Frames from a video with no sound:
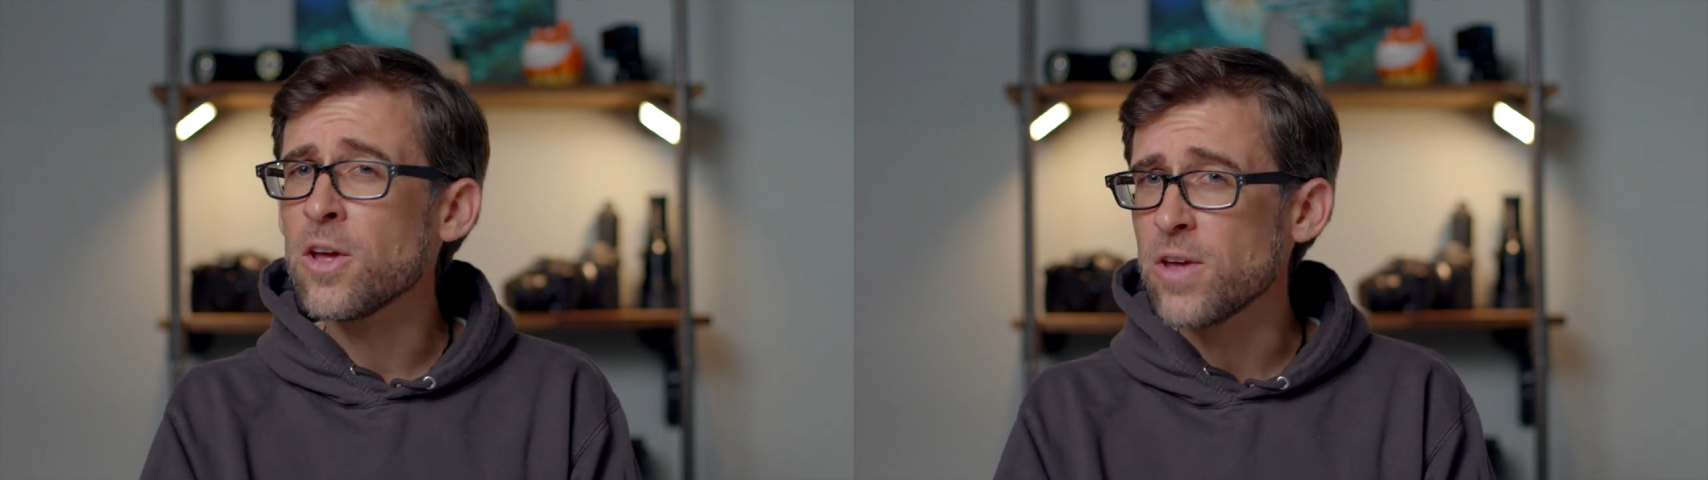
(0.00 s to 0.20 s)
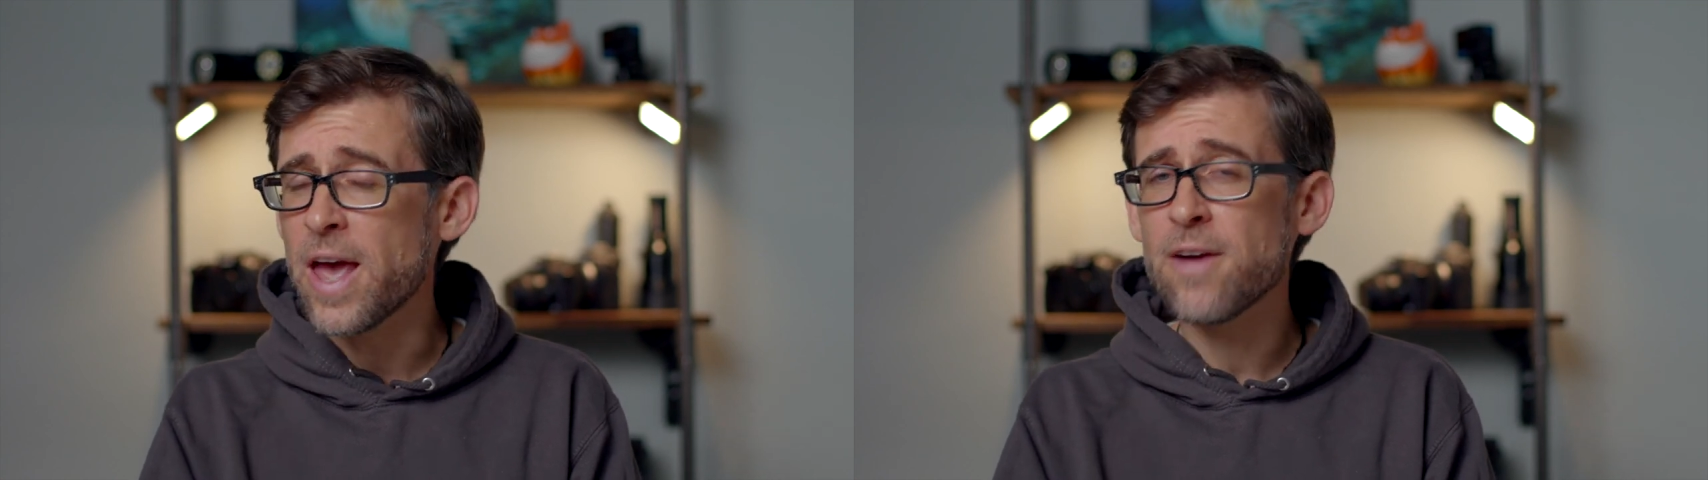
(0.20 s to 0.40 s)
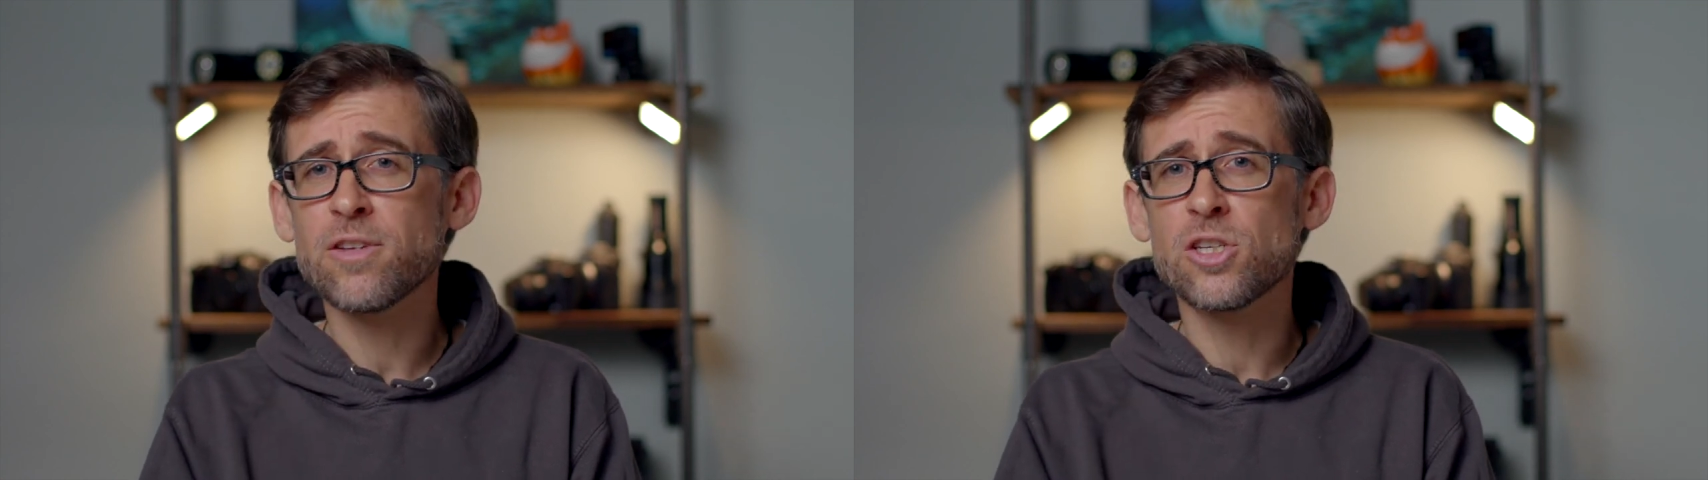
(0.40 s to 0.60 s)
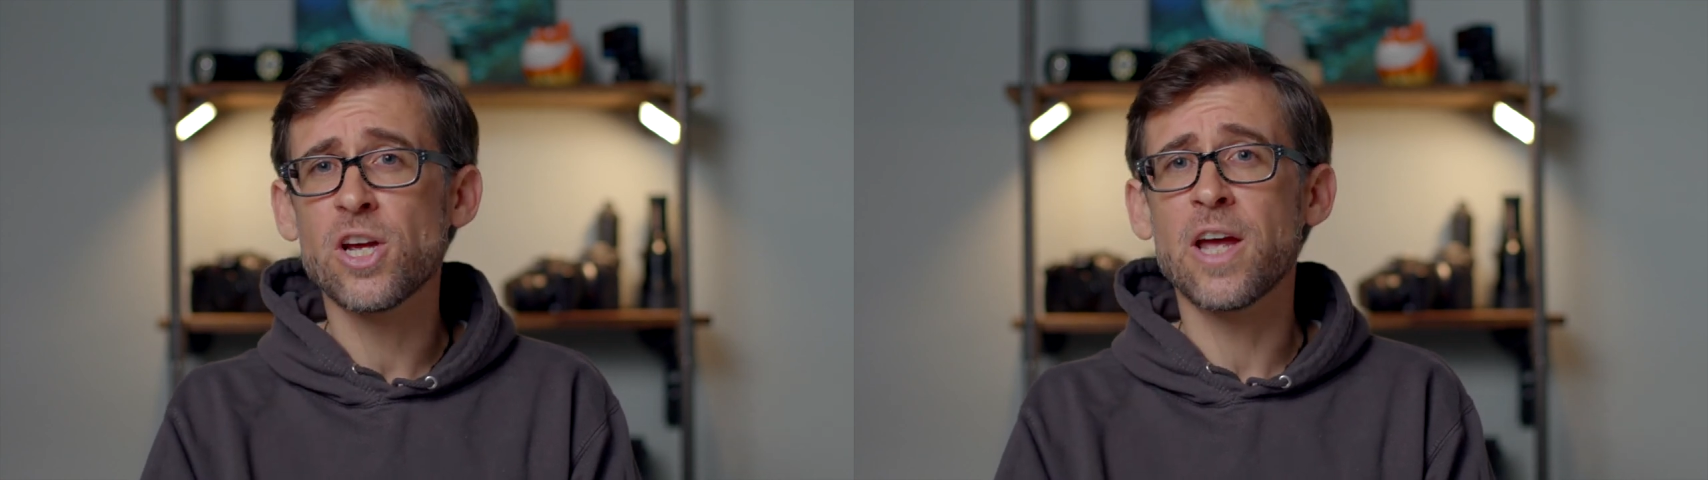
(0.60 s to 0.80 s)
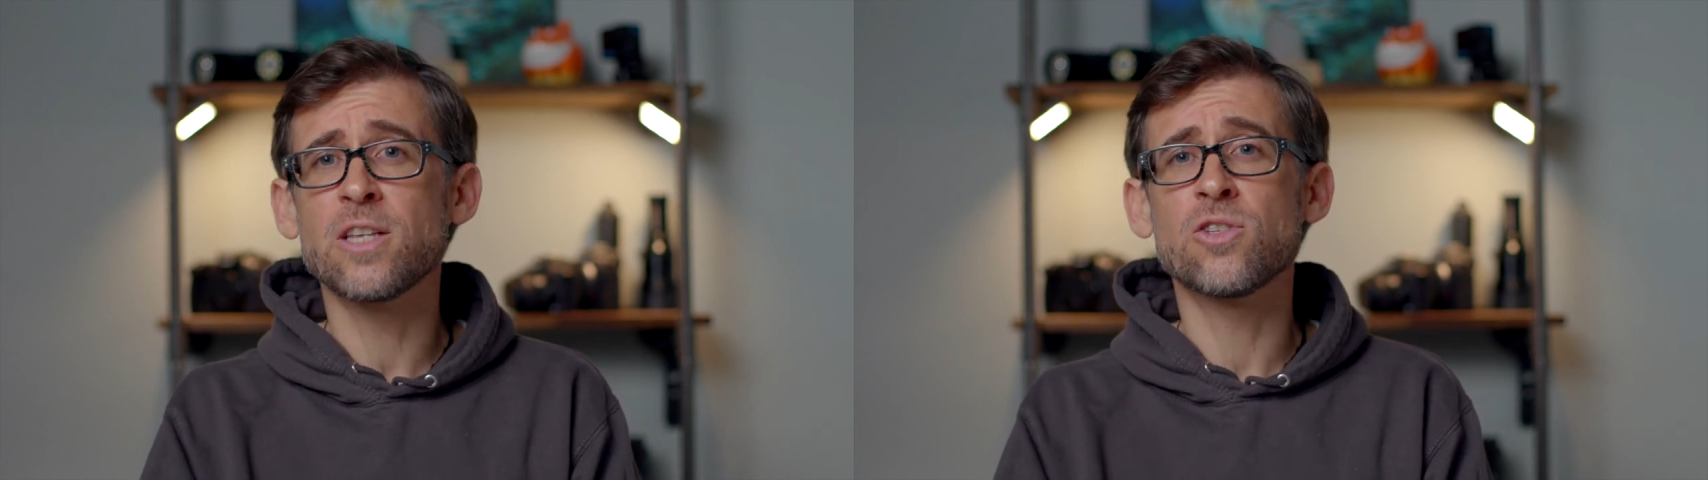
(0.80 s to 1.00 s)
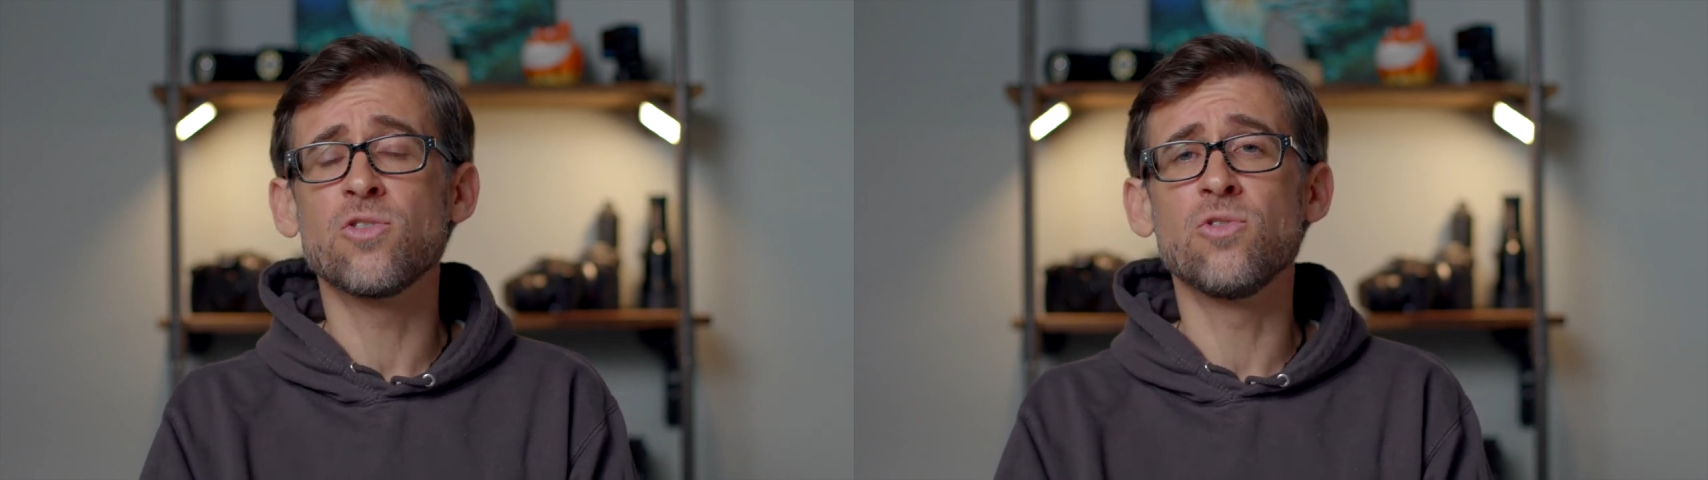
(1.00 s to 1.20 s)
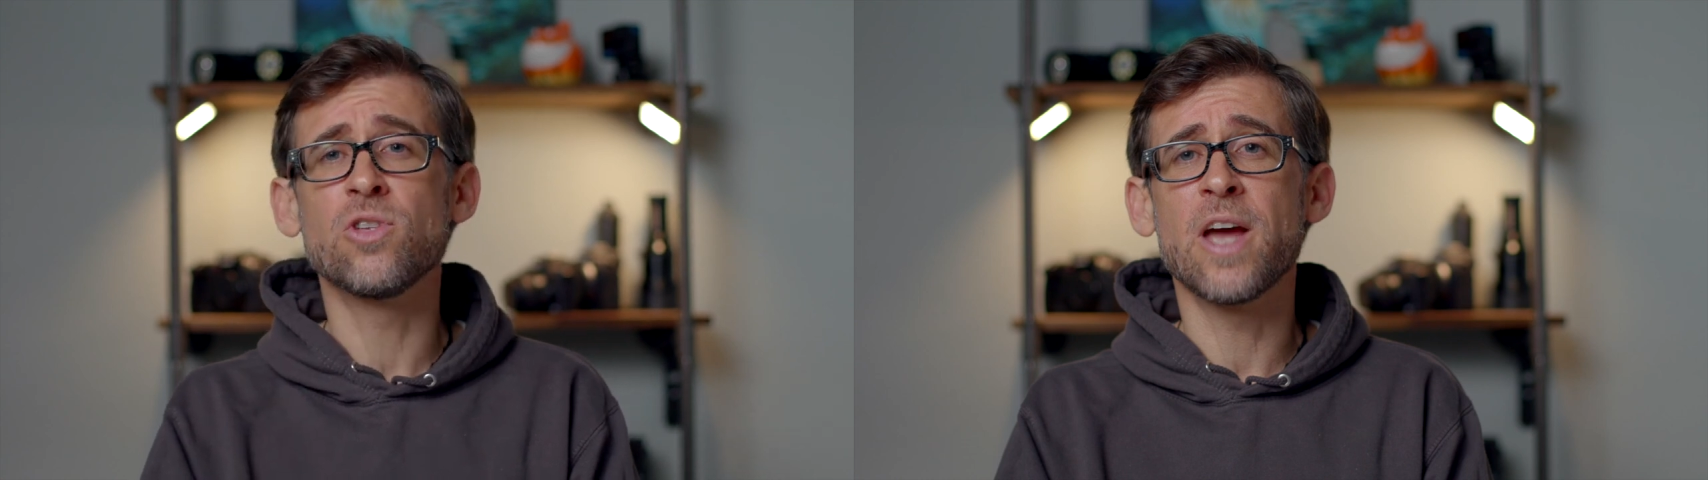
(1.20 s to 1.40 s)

you have the chance to do